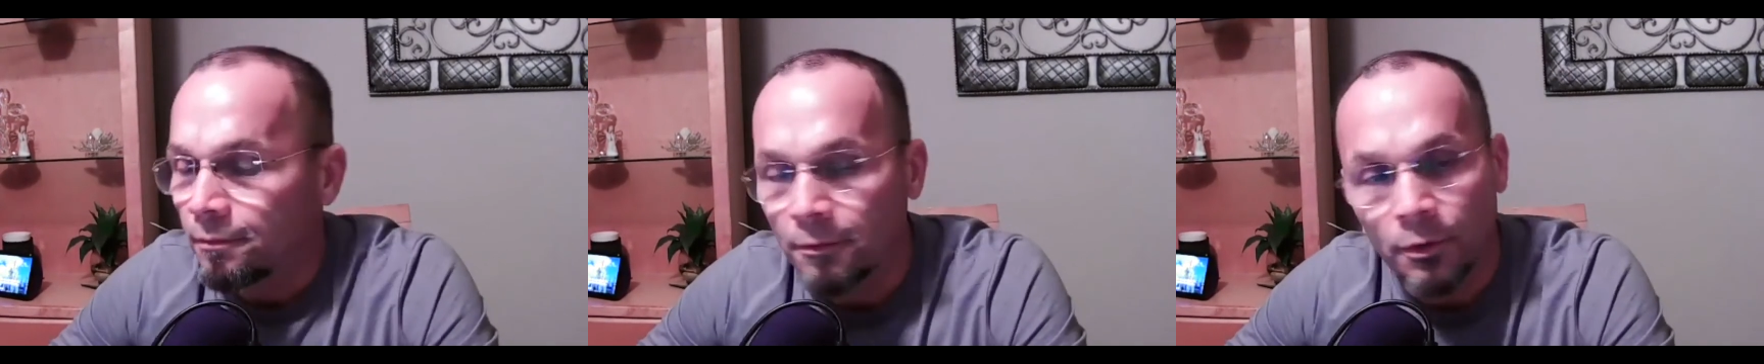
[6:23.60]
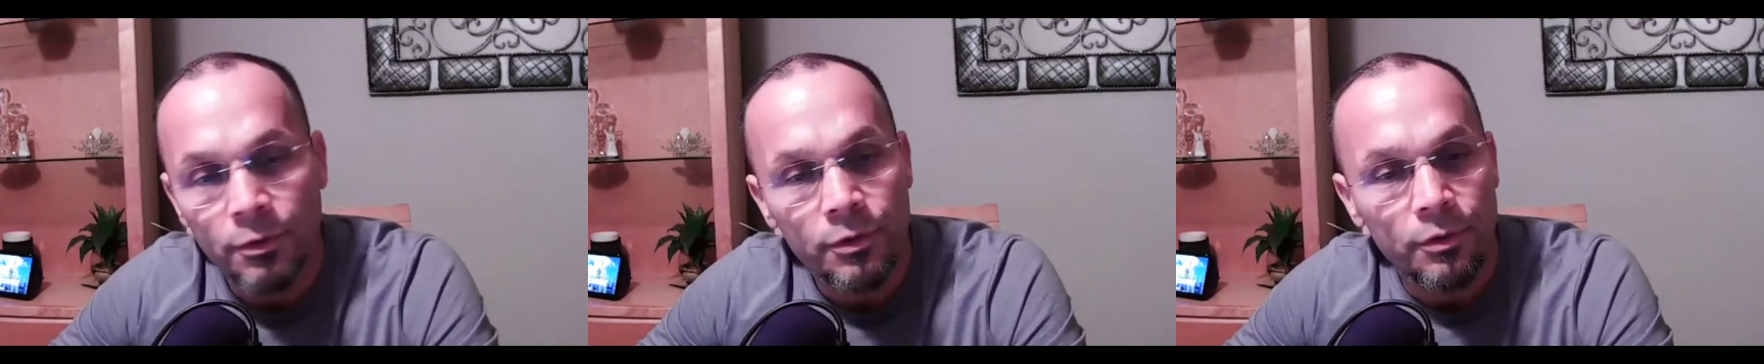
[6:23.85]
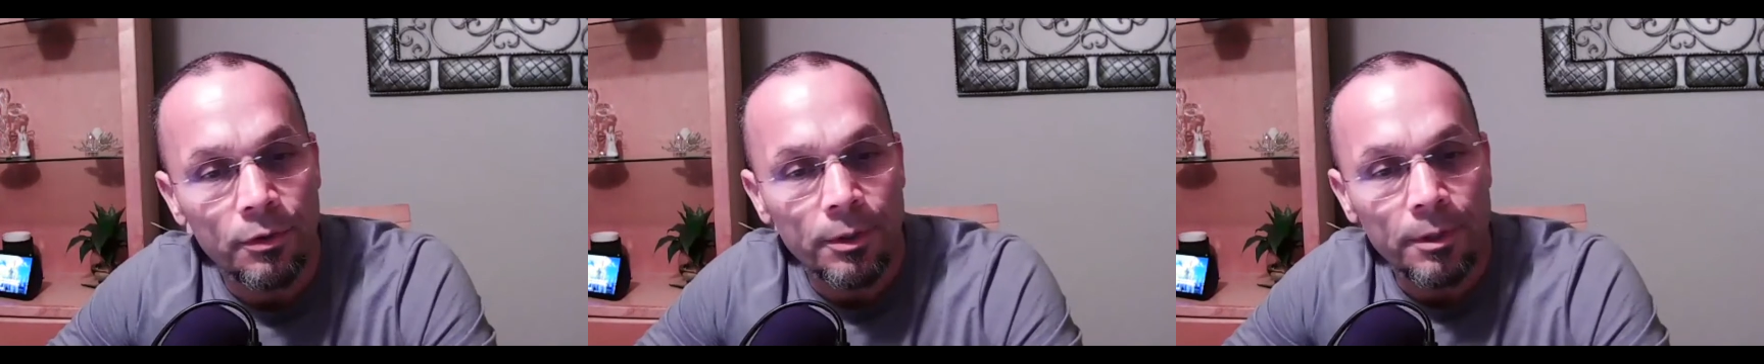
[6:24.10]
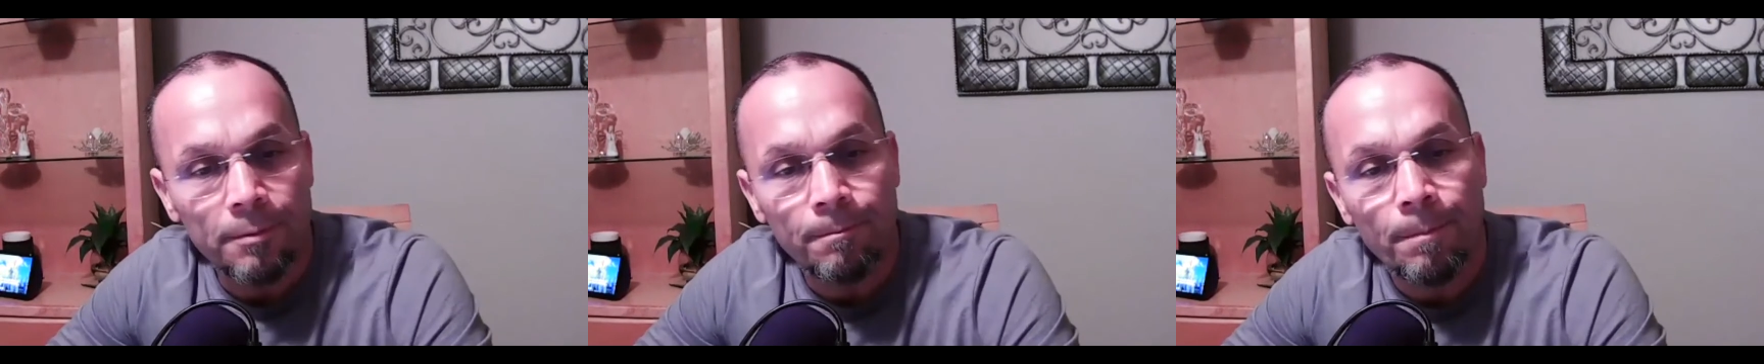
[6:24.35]
Verse
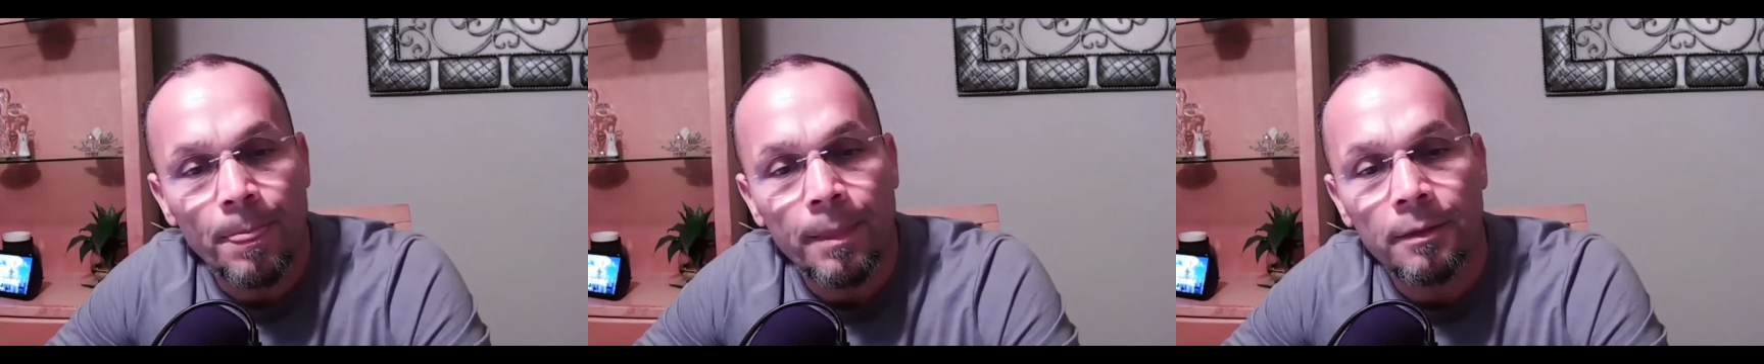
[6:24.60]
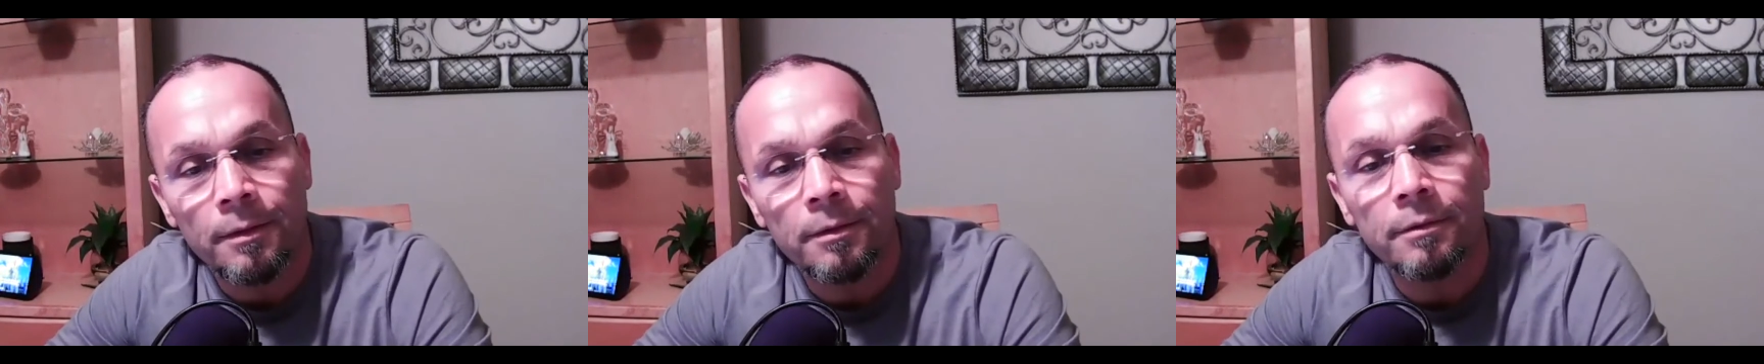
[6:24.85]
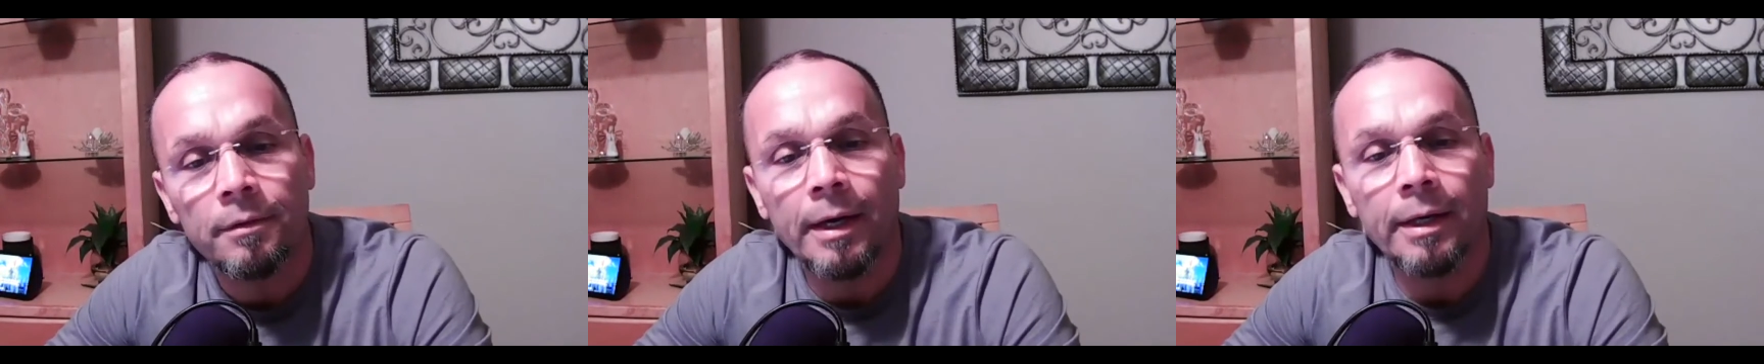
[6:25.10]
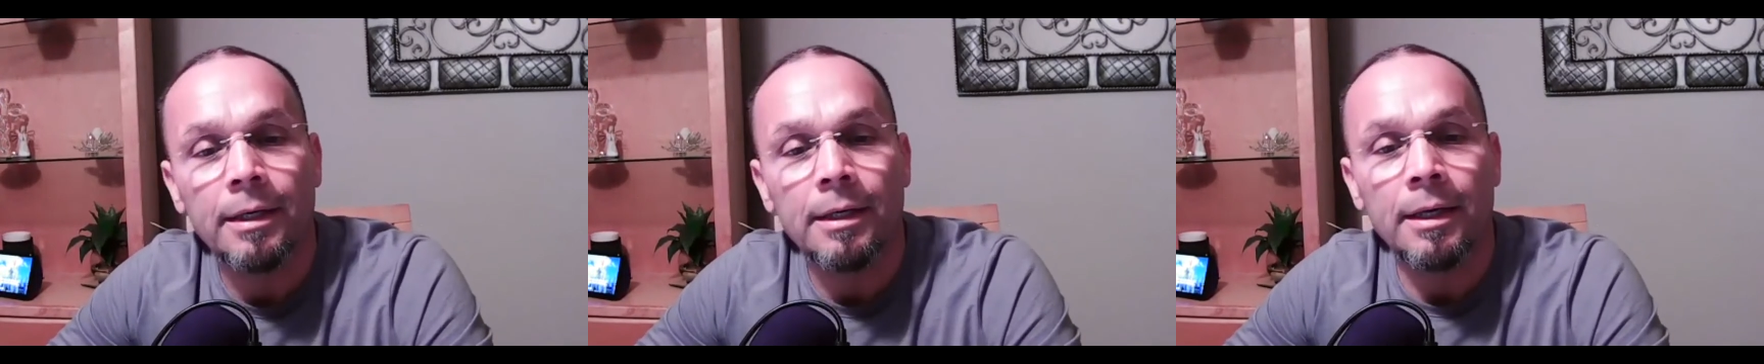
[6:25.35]
30,
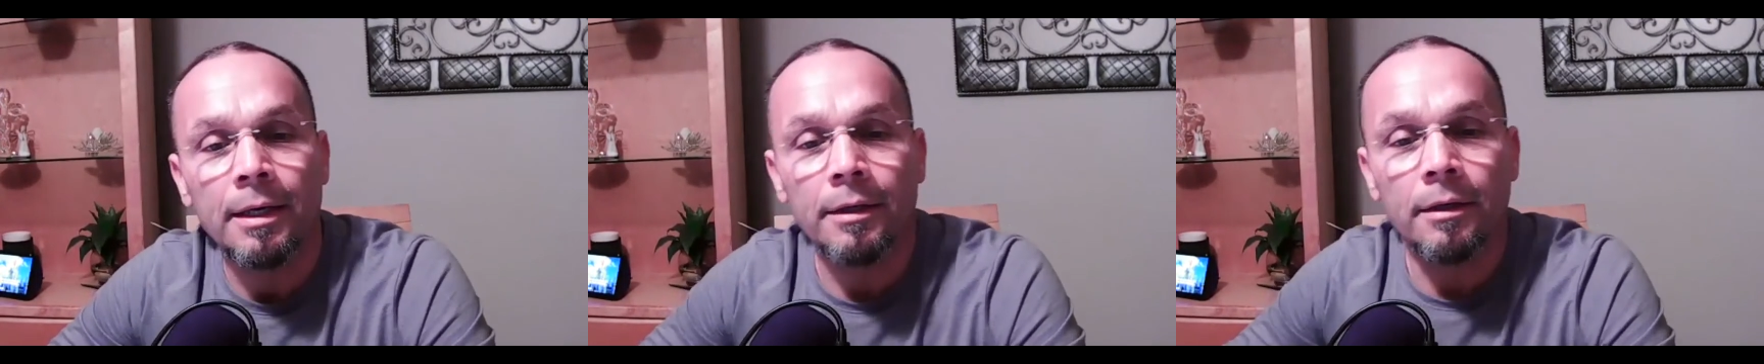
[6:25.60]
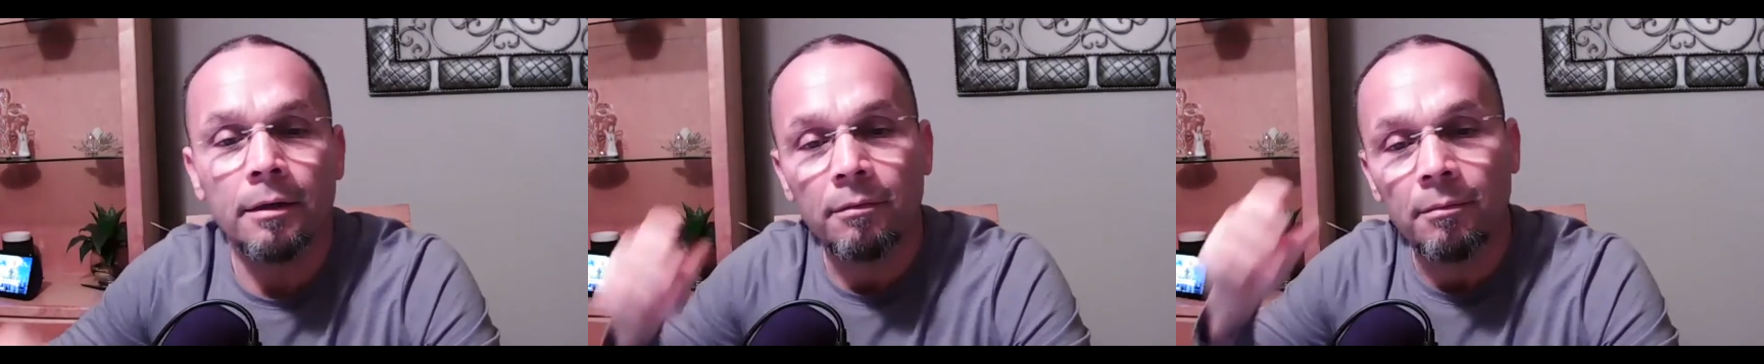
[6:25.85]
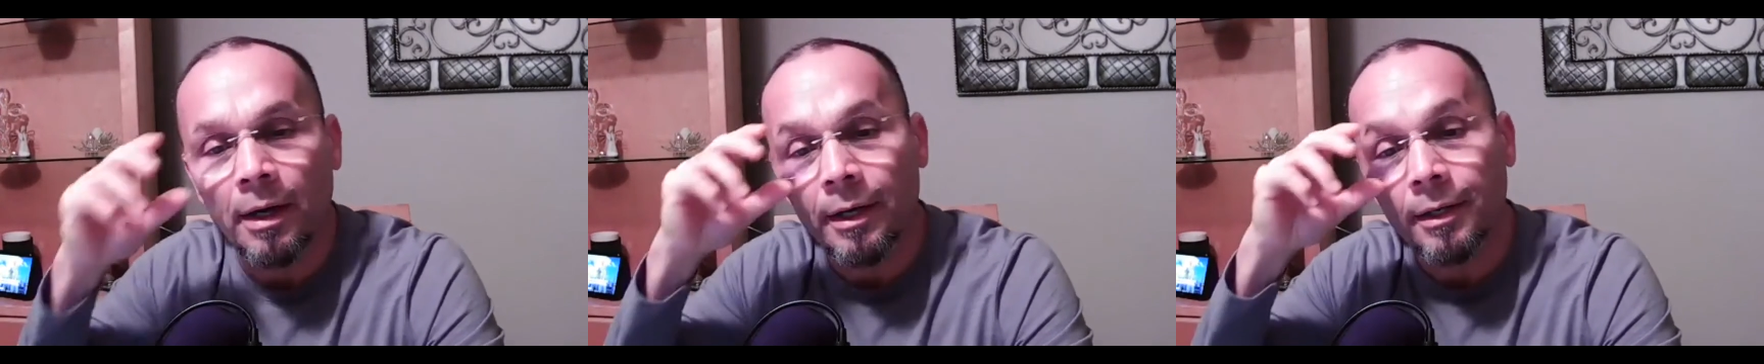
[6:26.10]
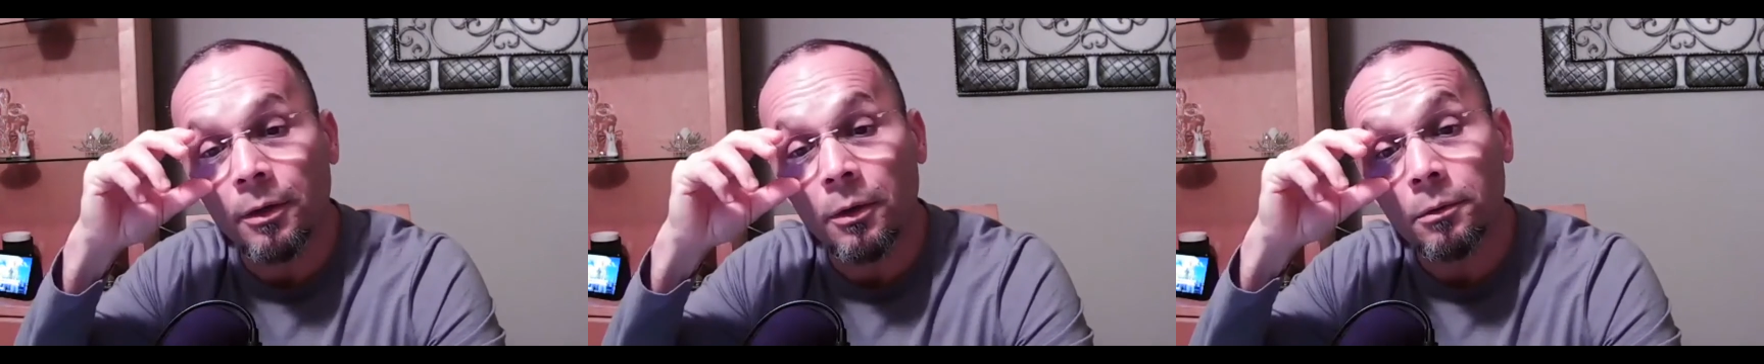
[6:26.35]
"I can of
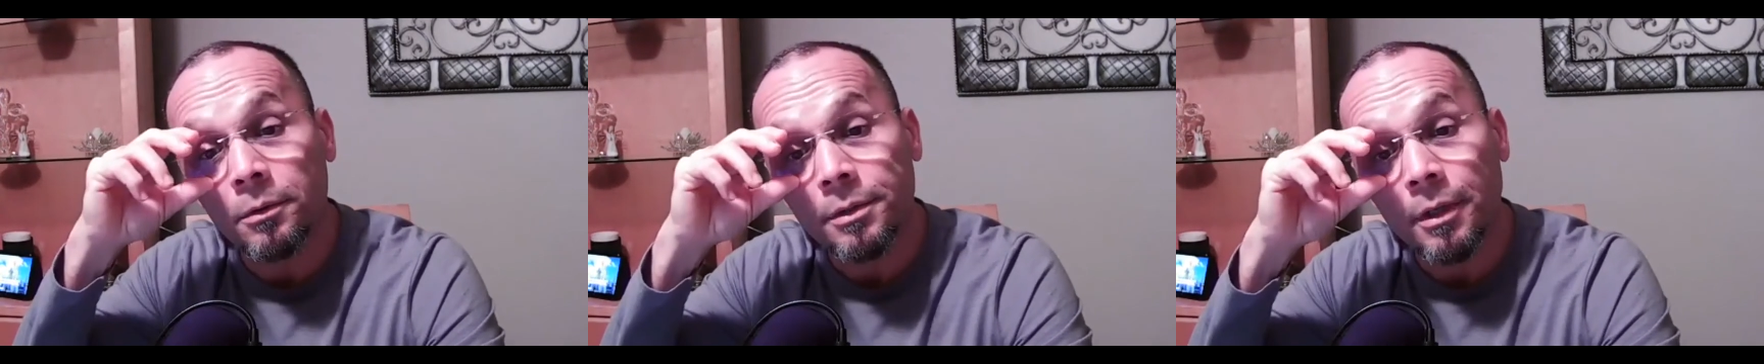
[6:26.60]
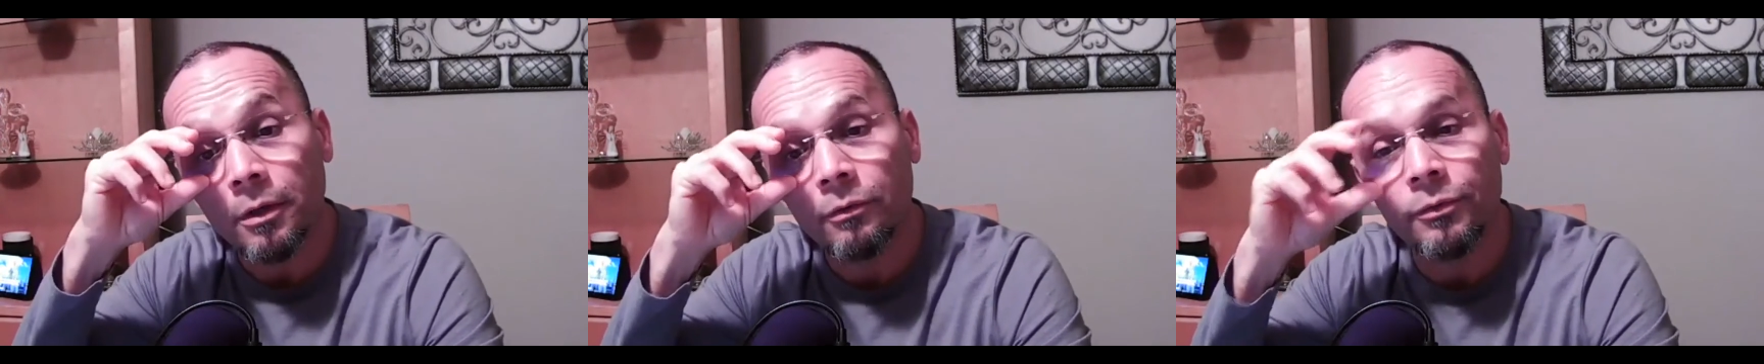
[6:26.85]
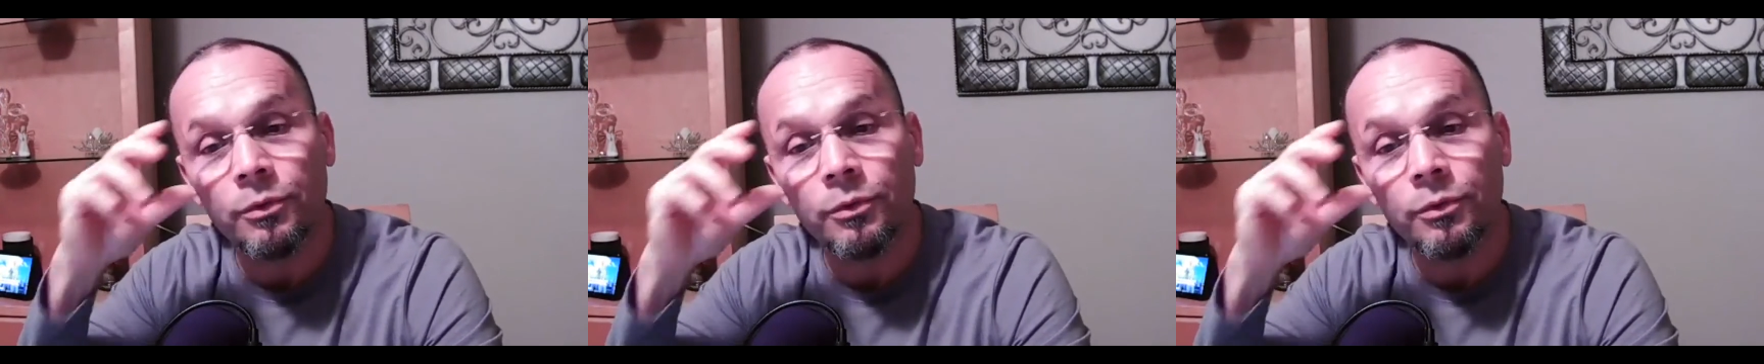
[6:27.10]
mine own self